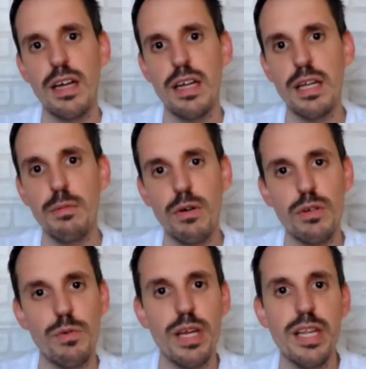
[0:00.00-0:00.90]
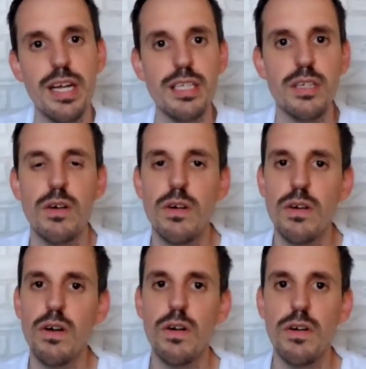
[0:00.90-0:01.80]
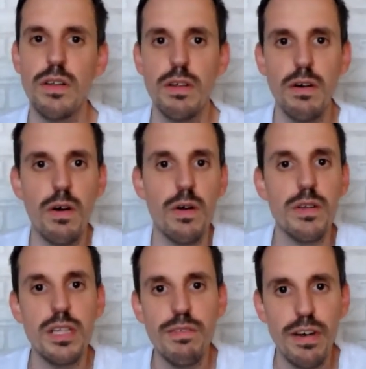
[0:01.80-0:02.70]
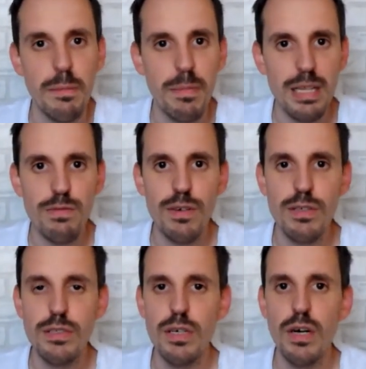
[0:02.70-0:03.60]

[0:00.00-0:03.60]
ebook readers or different platforms.